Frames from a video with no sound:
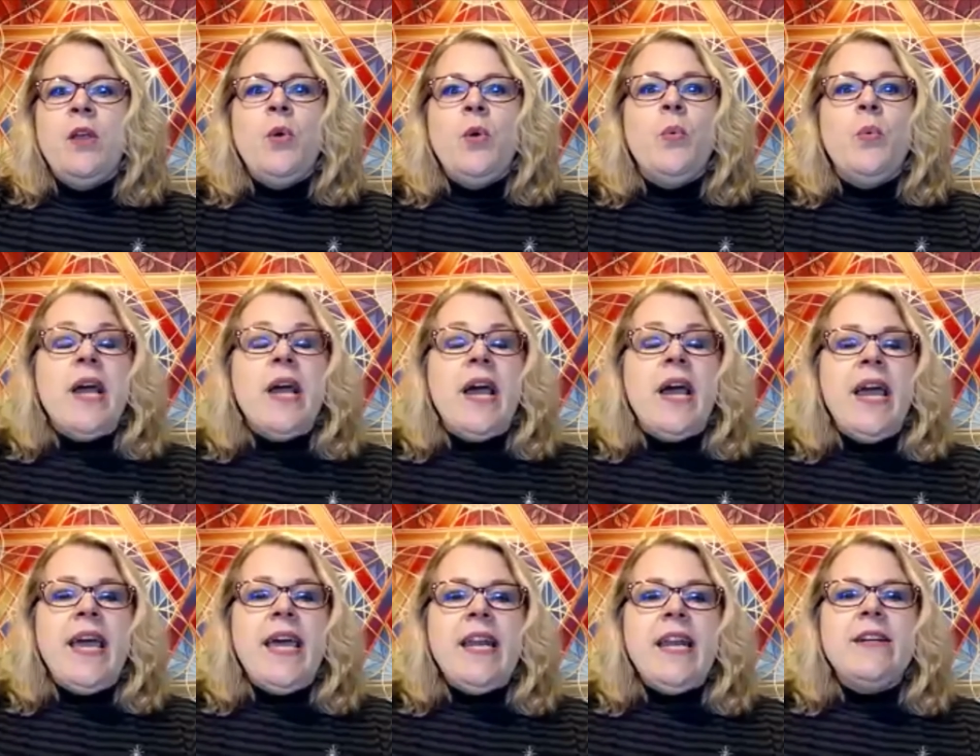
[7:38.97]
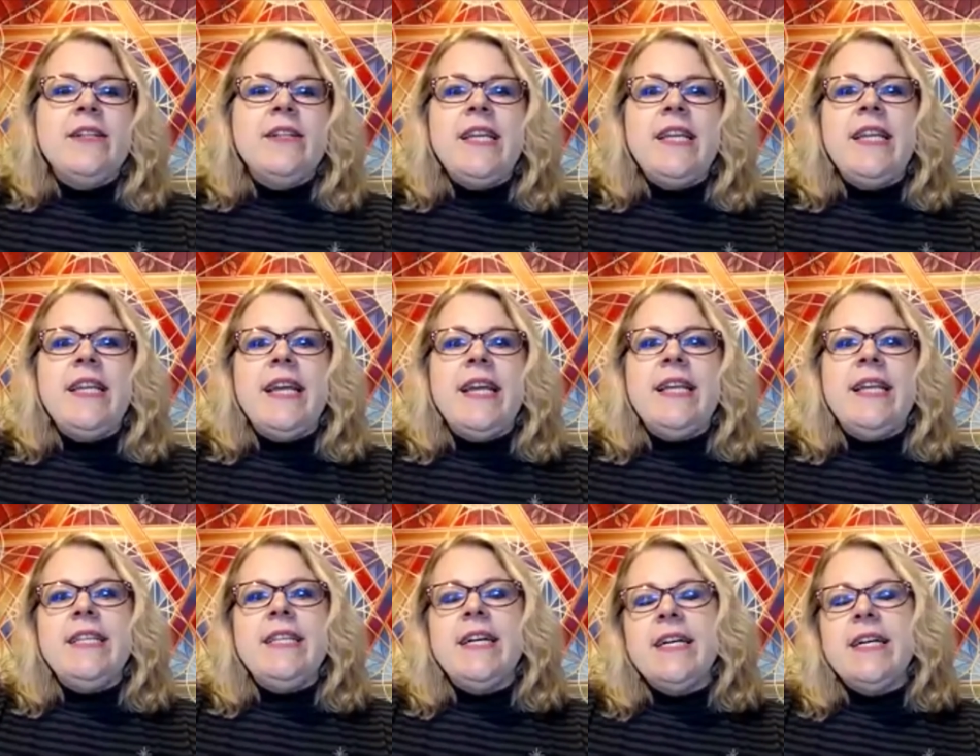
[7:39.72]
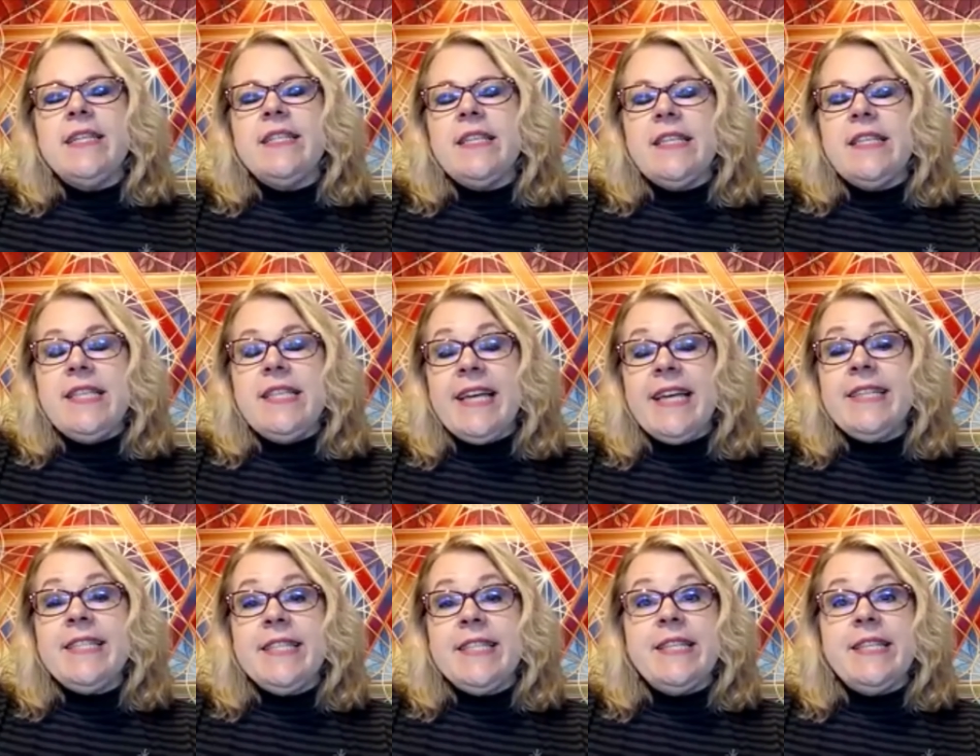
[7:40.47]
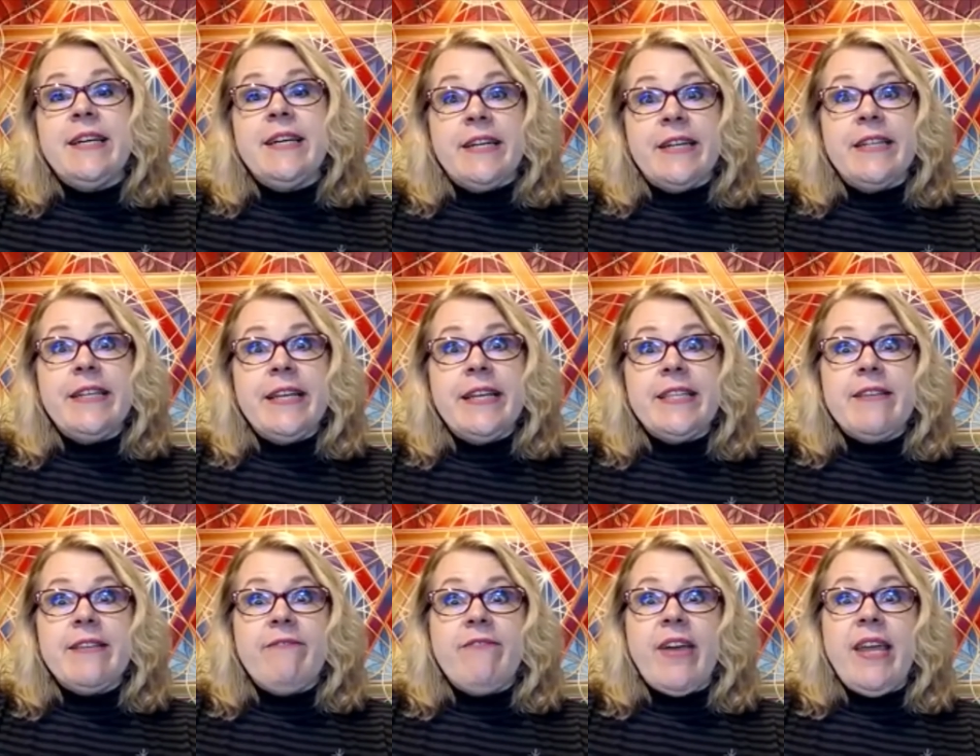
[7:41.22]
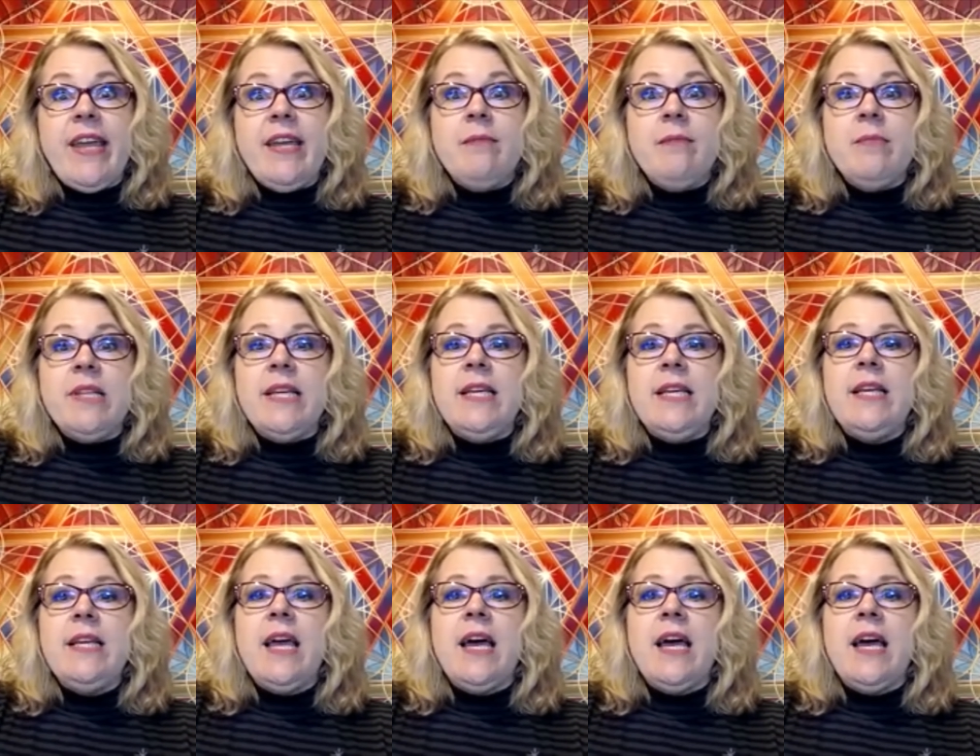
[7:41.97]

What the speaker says: When I had our DNA tests done as a family,